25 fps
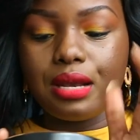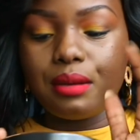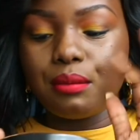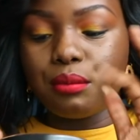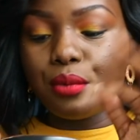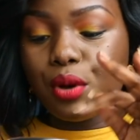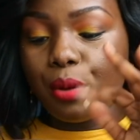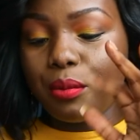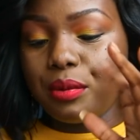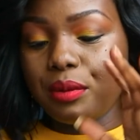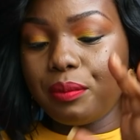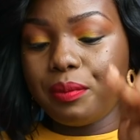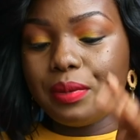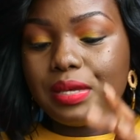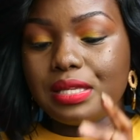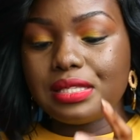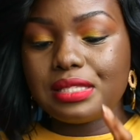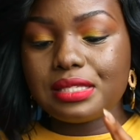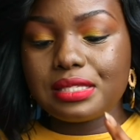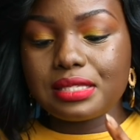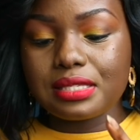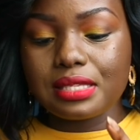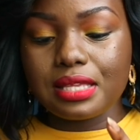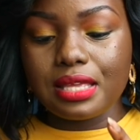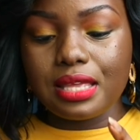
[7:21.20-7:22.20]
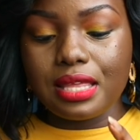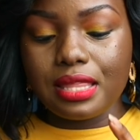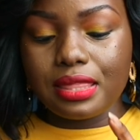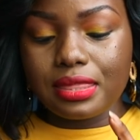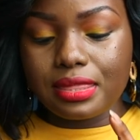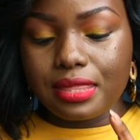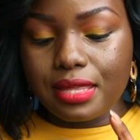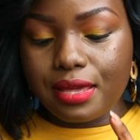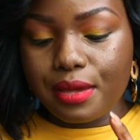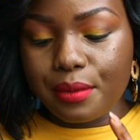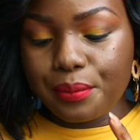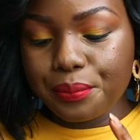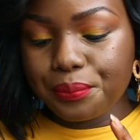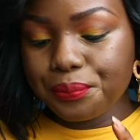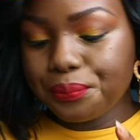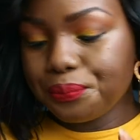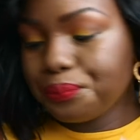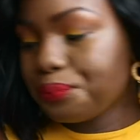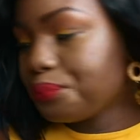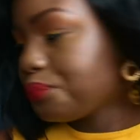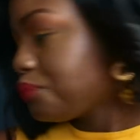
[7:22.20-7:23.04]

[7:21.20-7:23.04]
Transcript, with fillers: and bobby pins in them